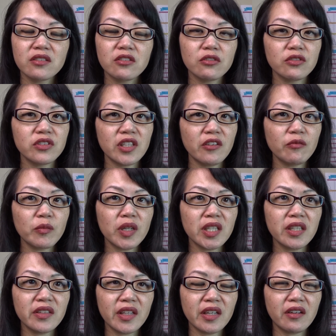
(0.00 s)
So save
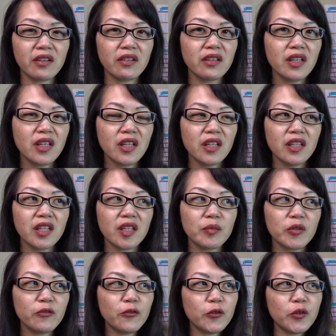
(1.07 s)
money there.
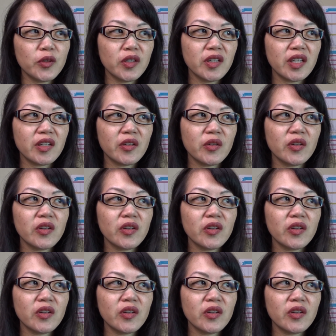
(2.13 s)
Like before,